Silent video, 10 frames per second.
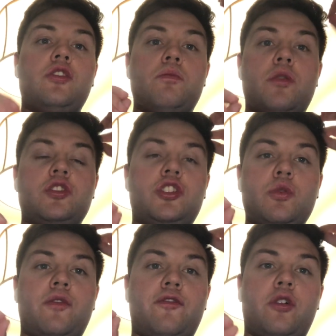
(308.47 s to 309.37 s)
you must
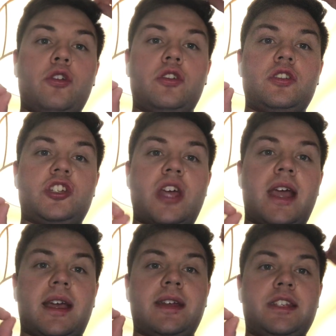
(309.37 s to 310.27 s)
do a full
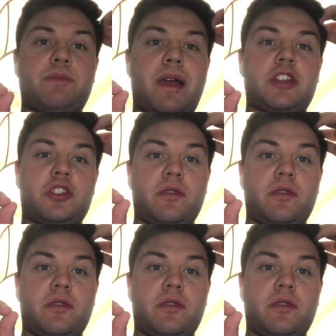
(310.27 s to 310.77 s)
check and inspection